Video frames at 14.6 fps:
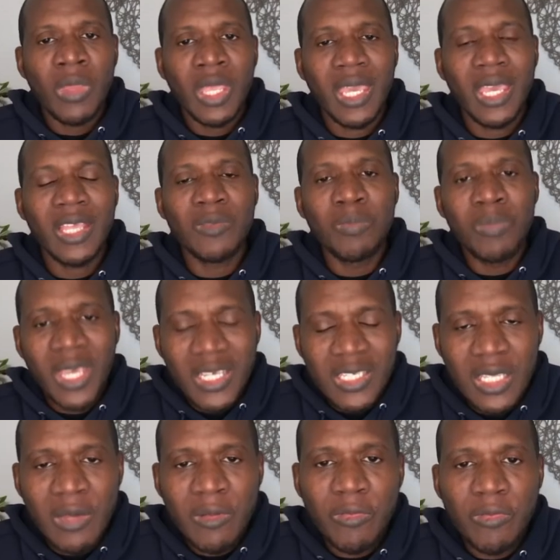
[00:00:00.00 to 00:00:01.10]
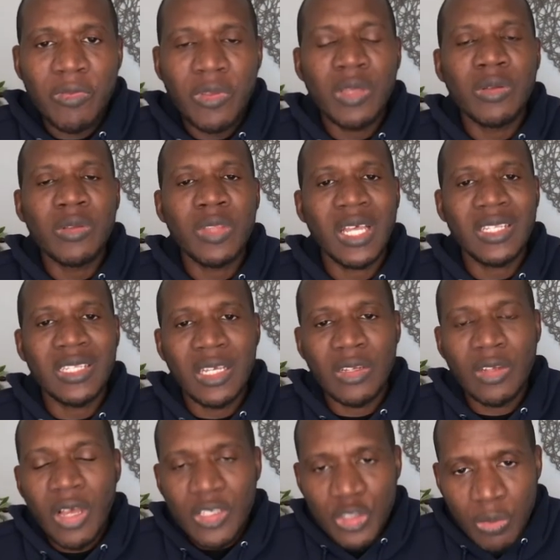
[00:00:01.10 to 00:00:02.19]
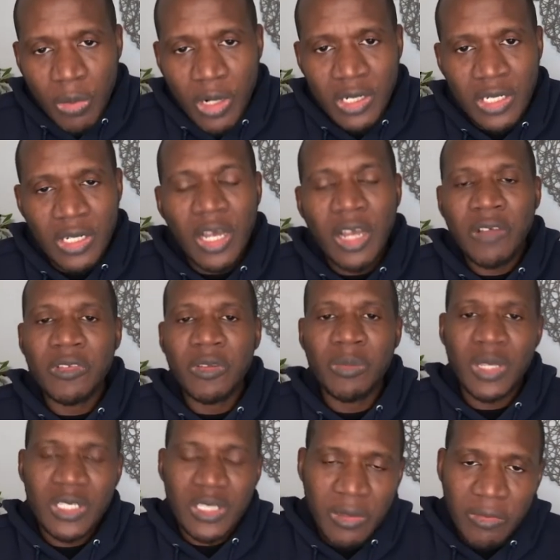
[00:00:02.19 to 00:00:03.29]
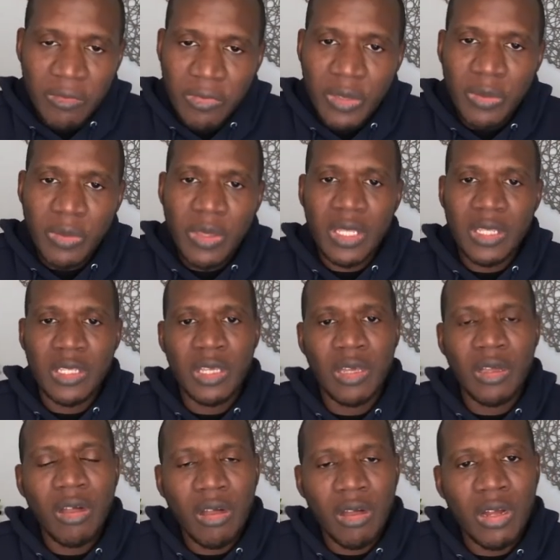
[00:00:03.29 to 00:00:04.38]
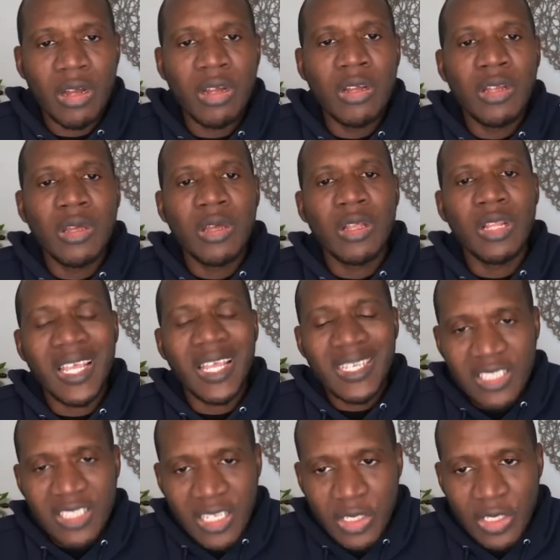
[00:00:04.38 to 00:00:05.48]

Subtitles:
It makes them feel that they are not smart enough. It makes them feel that they are less than